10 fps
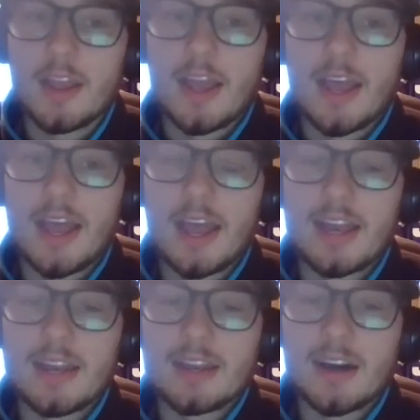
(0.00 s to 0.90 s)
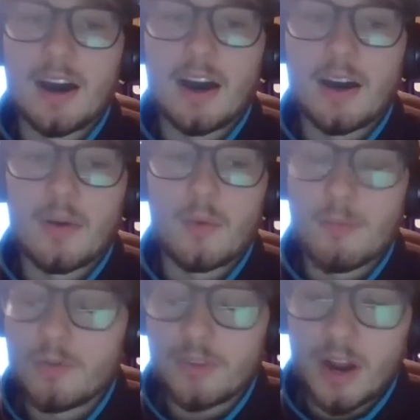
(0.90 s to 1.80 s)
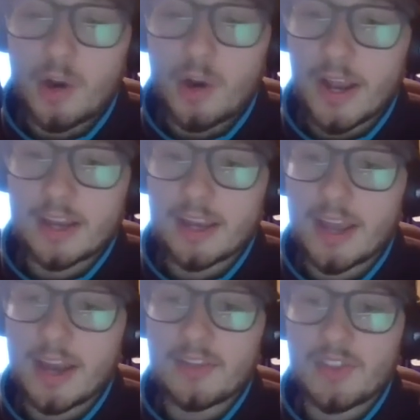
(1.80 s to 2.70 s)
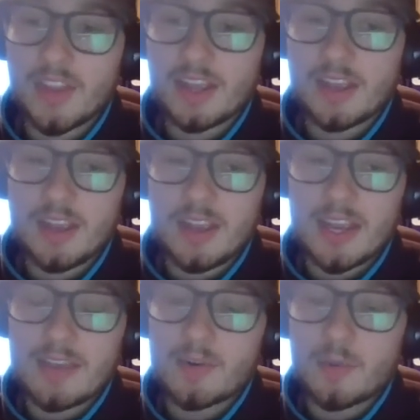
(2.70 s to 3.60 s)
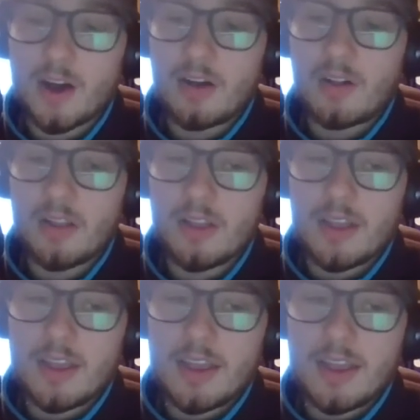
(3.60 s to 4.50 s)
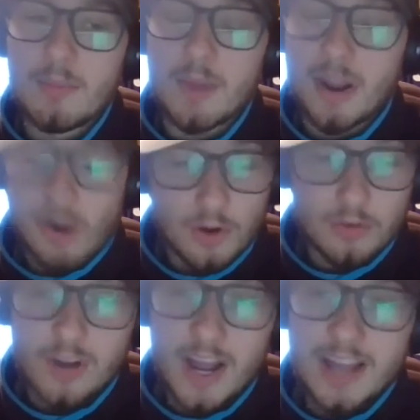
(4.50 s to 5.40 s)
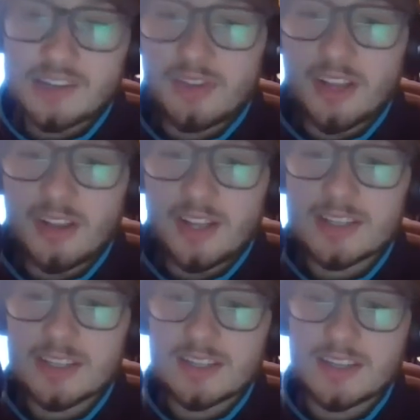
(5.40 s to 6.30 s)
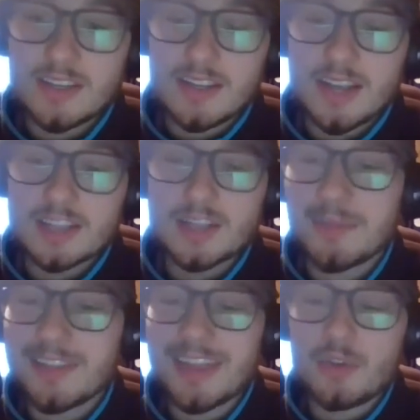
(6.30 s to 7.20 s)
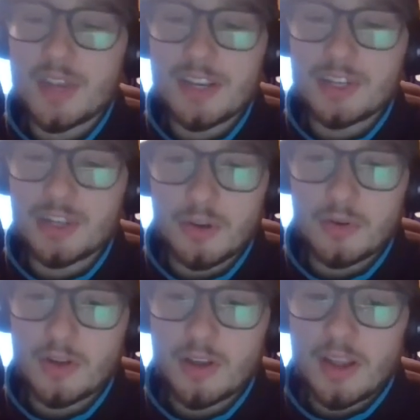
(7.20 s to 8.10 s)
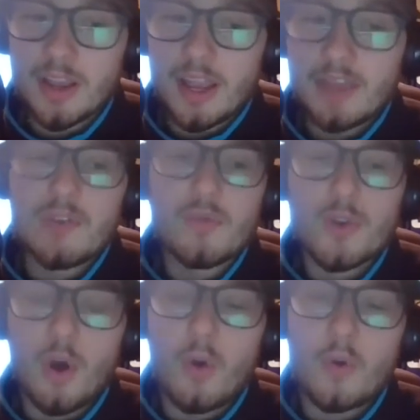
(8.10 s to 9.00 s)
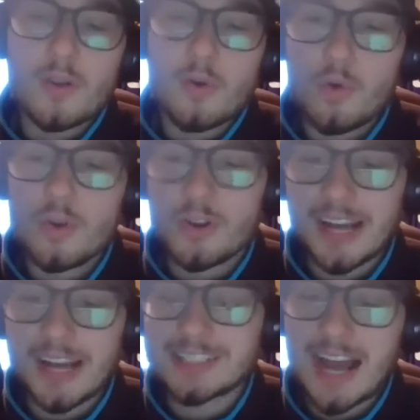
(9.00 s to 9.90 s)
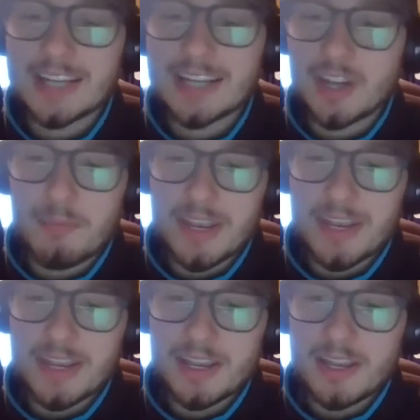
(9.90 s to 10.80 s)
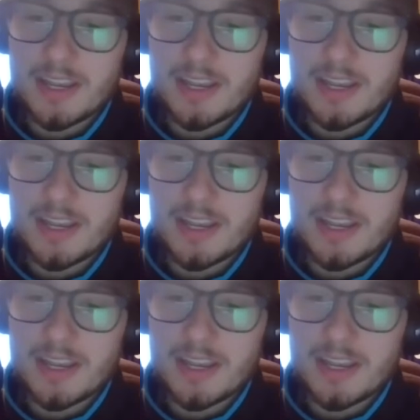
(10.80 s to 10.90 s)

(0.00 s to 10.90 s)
and we moved on quick. And I think even while it might hurt Ryan's feelings, it's something that you need to do. If you know who your next guy is going to be,